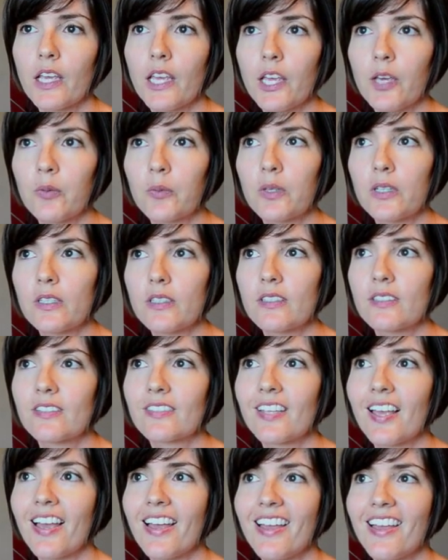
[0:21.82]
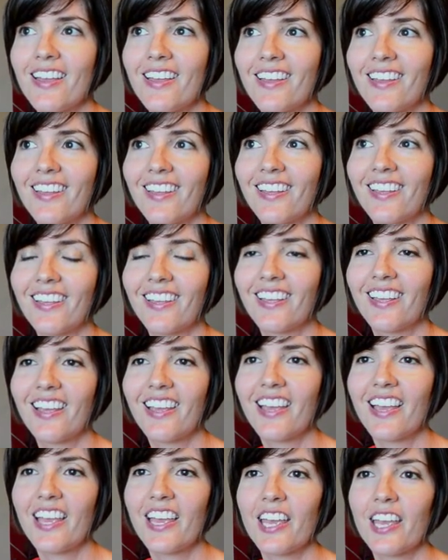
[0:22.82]
it was
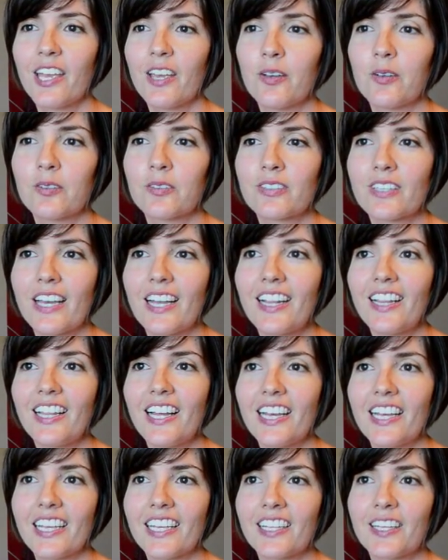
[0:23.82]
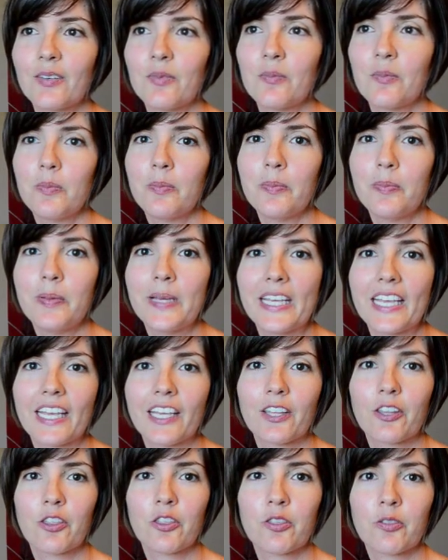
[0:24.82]
kind of like
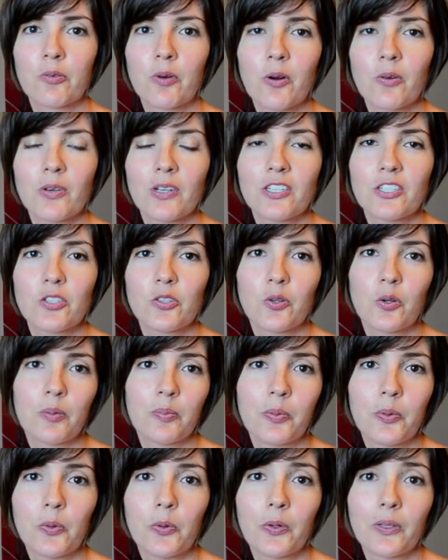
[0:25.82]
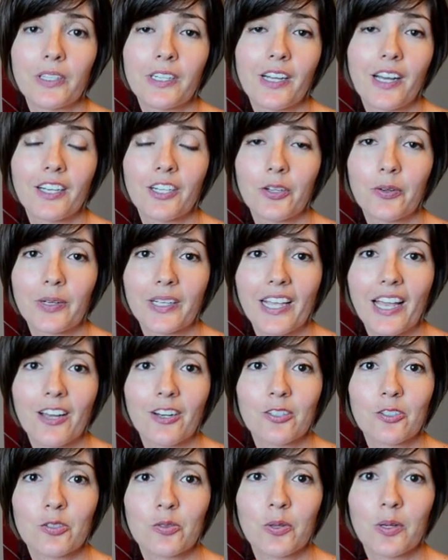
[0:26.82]
being thrown into a pool and not knowing
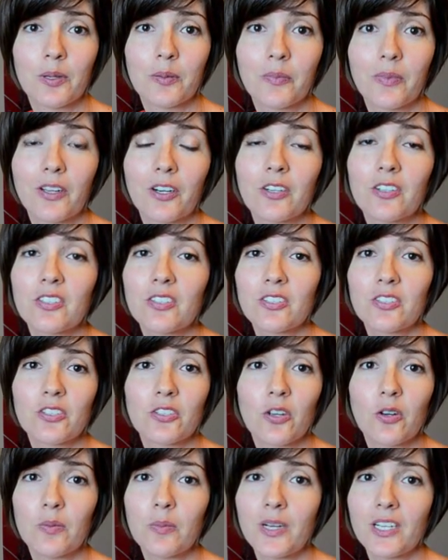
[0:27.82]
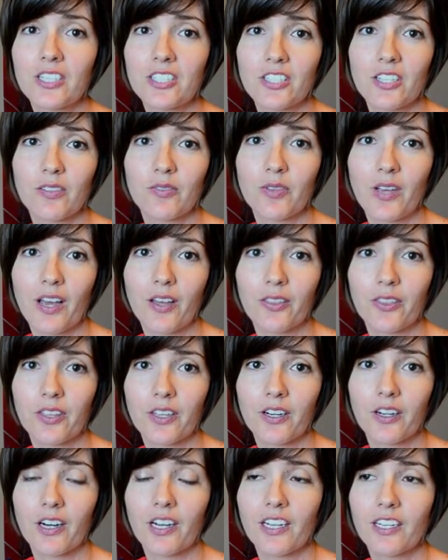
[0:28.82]
how to swim. There is so much stuff out
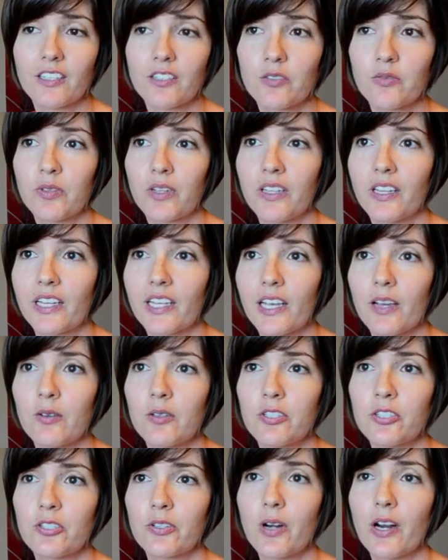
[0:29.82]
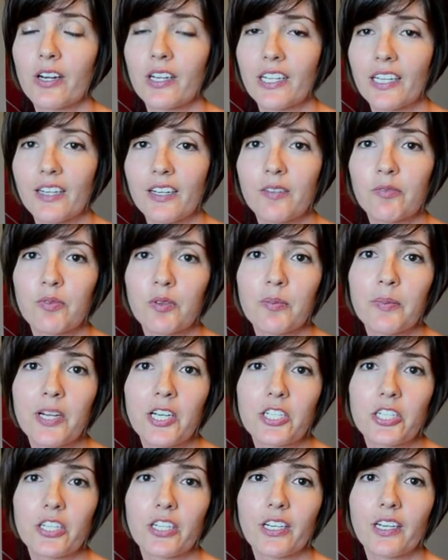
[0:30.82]
there. I just felt like I was drowning in
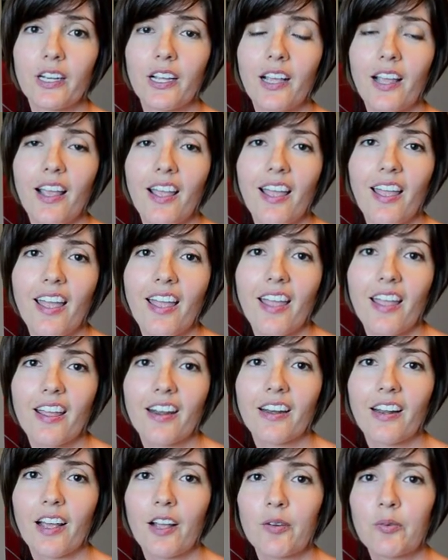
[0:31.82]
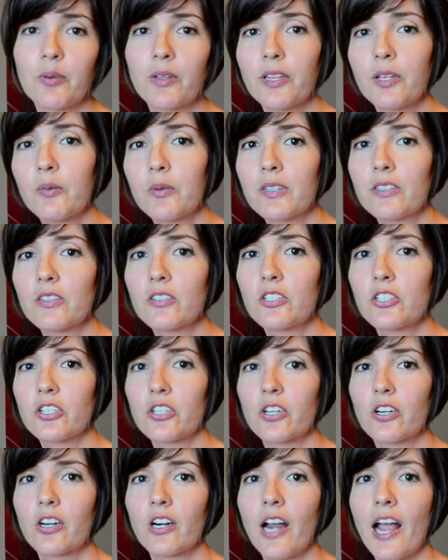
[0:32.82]
information, and I really wasn't
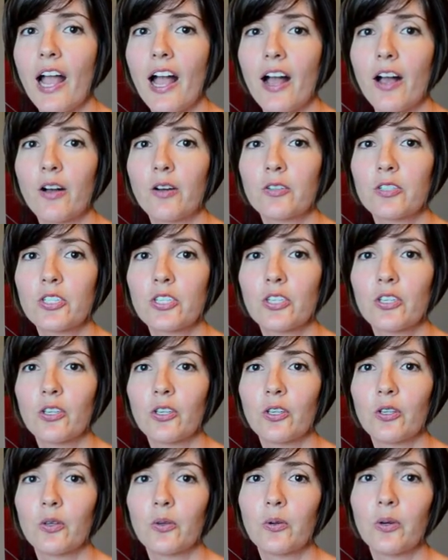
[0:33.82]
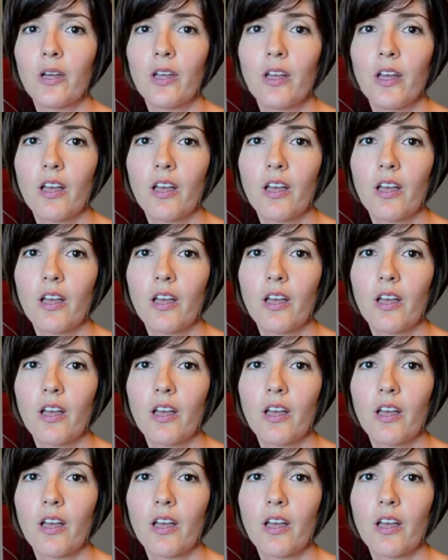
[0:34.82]
sure how to